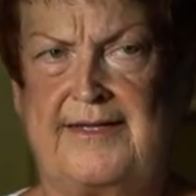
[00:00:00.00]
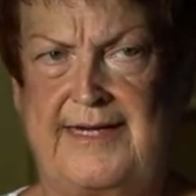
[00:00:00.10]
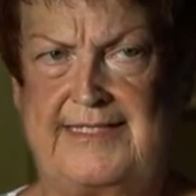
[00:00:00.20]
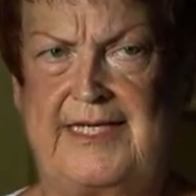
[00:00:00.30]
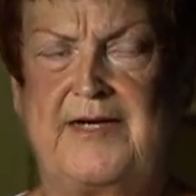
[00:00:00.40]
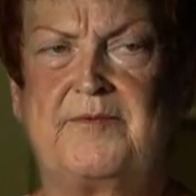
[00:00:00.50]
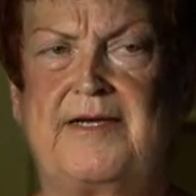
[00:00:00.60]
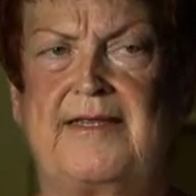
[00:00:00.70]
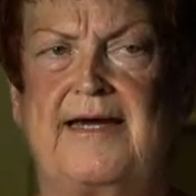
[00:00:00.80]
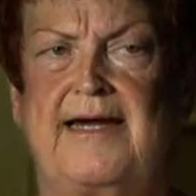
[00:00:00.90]
tell
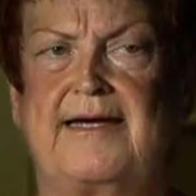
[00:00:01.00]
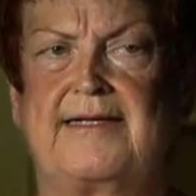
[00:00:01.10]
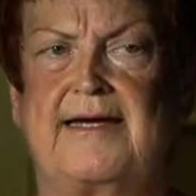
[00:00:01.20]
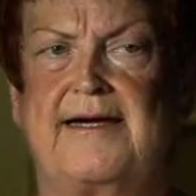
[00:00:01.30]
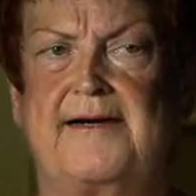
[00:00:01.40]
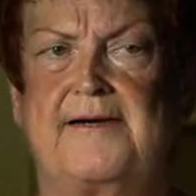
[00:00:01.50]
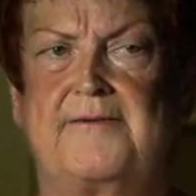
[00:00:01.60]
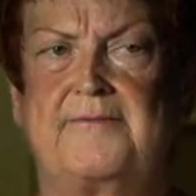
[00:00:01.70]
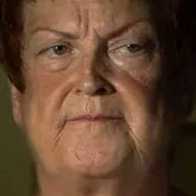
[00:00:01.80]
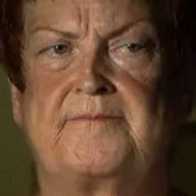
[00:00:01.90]
me that
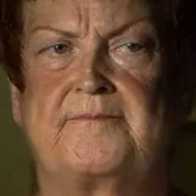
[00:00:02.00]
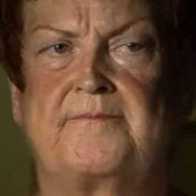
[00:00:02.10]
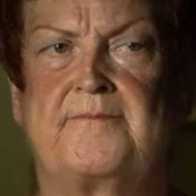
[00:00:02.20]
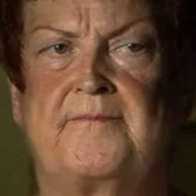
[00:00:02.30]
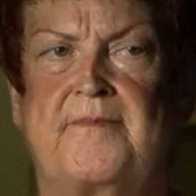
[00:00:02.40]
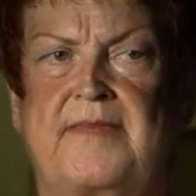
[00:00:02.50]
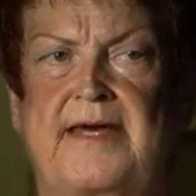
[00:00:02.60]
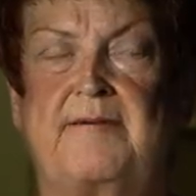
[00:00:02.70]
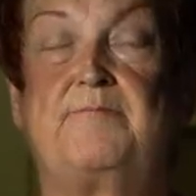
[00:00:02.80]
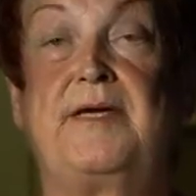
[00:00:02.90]

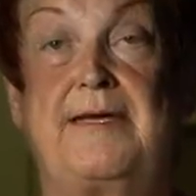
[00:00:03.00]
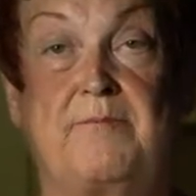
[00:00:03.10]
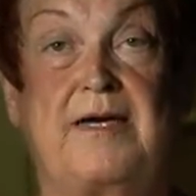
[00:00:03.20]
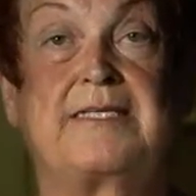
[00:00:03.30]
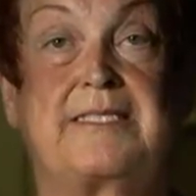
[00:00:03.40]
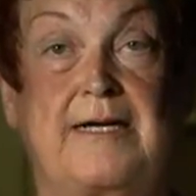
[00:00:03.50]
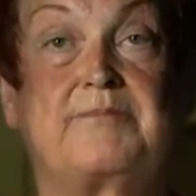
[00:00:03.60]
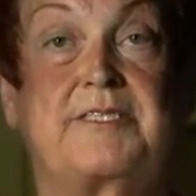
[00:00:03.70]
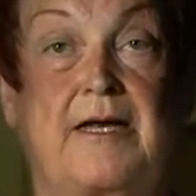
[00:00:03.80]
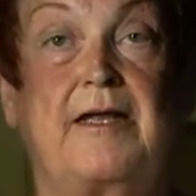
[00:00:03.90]
they beat my
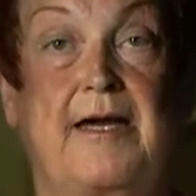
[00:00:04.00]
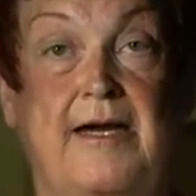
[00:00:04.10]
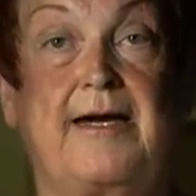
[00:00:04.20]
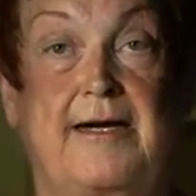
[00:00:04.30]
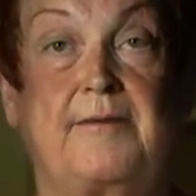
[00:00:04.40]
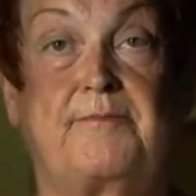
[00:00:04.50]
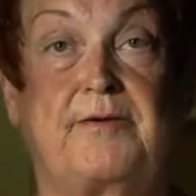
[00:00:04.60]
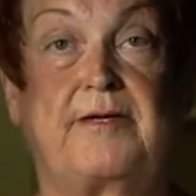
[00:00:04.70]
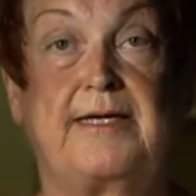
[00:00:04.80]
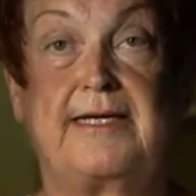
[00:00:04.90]
stepson up
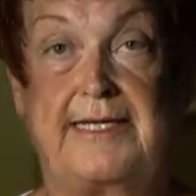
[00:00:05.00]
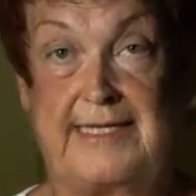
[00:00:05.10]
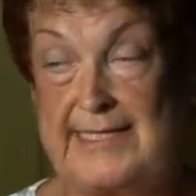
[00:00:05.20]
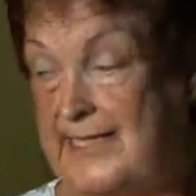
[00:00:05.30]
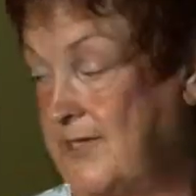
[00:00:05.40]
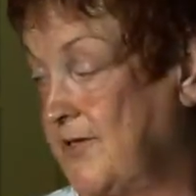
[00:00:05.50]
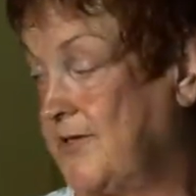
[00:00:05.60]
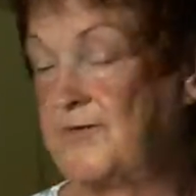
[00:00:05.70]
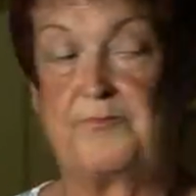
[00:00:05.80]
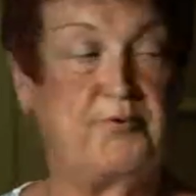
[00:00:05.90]
in
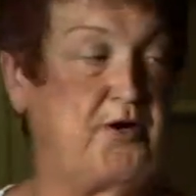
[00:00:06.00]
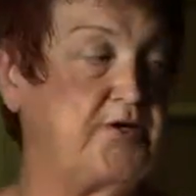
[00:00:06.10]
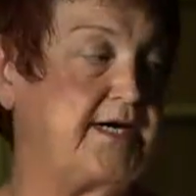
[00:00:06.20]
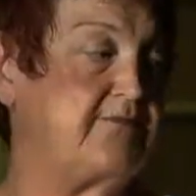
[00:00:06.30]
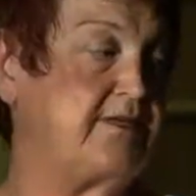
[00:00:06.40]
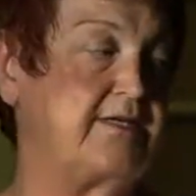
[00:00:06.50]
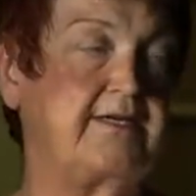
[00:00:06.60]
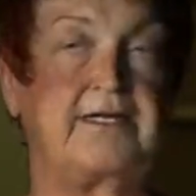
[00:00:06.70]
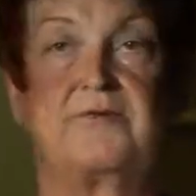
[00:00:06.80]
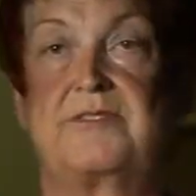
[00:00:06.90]
here, broke
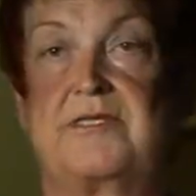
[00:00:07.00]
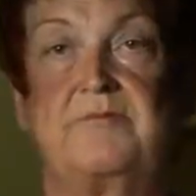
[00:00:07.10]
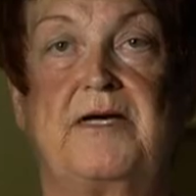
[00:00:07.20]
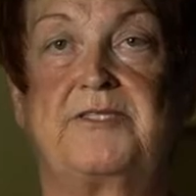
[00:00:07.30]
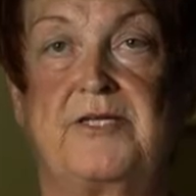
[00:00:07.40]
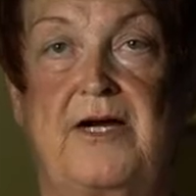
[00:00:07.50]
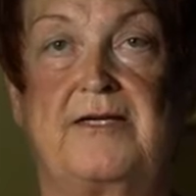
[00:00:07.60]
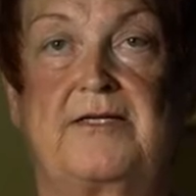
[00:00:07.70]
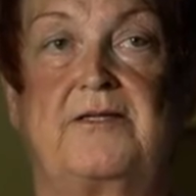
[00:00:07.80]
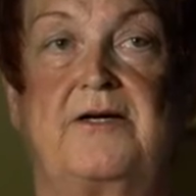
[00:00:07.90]
everything that was in my
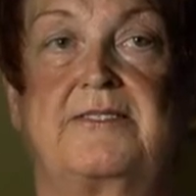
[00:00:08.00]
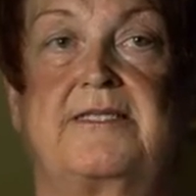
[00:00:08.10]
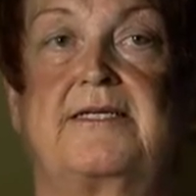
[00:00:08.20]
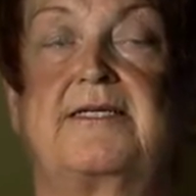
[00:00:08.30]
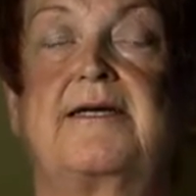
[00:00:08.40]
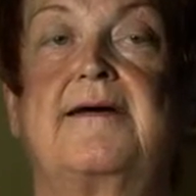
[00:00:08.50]
china closet,